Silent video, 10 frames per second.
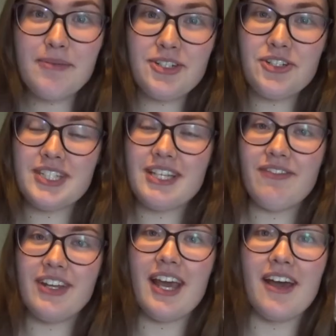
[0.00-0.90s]
you enjoyed this
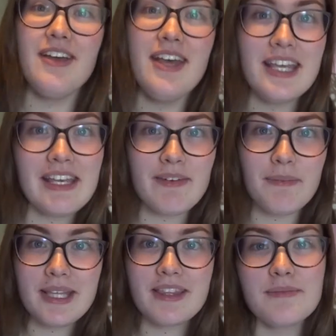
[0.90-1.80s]
video. Give it a
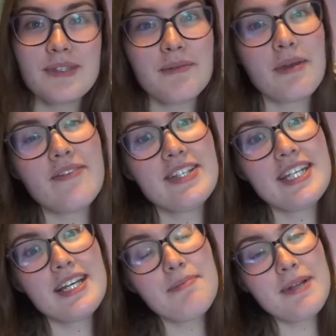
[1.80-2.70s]
big thumbs up if you
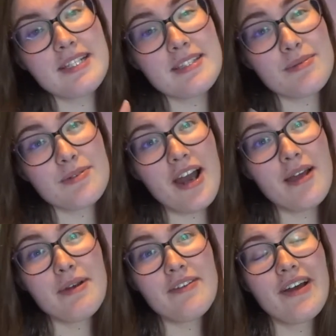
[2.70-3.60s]
did. Please
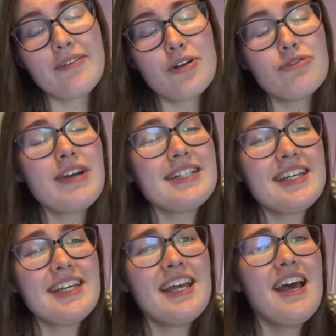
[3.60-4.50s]
subscribe if you haven't
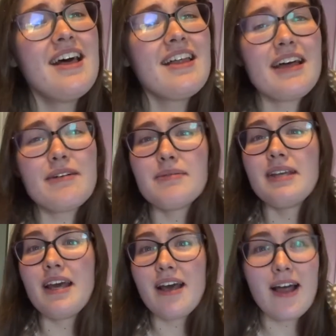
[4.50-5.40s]
already. That would
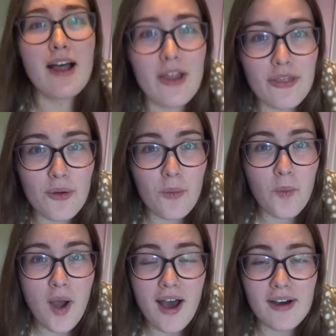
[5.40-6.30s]
mean the
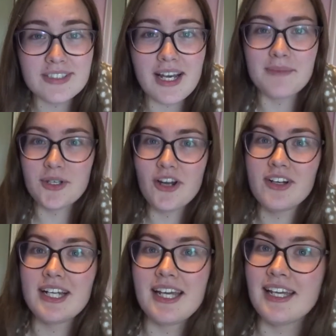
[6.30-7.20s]
world. I'm
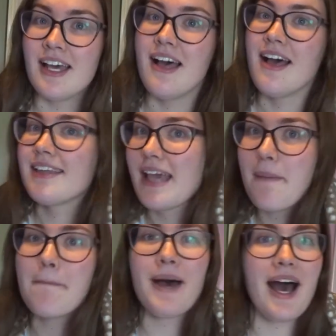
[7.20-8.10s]
currently
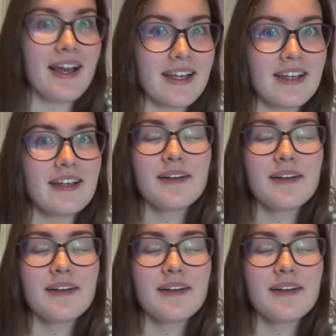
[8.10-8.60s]
getting back